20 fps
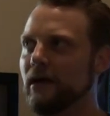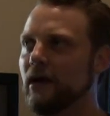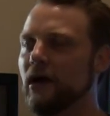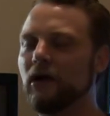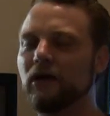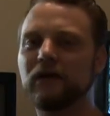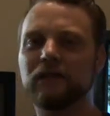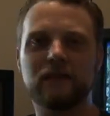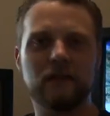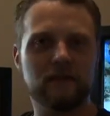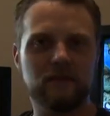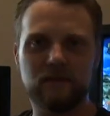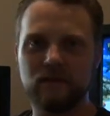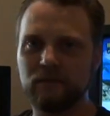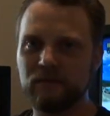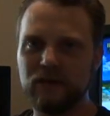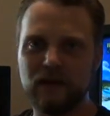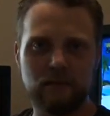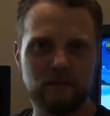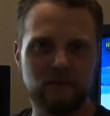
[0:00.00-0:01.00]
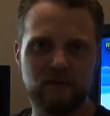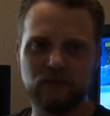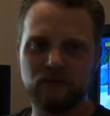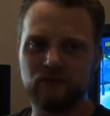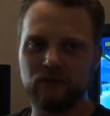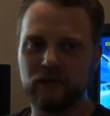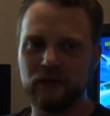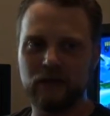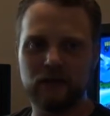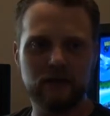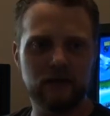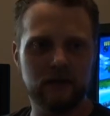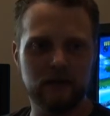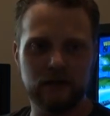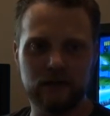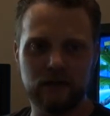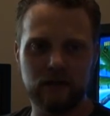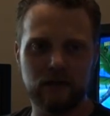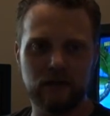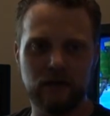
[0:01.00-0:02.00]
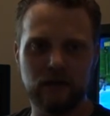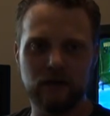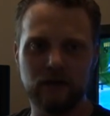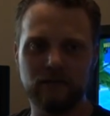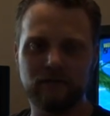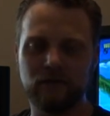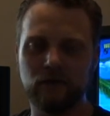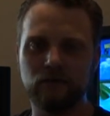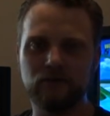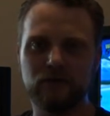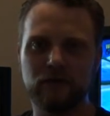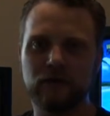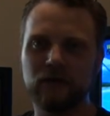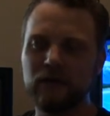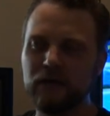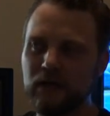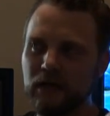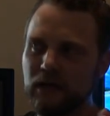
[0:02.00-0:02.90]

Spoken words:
I'll get that sometime eventually in a near future.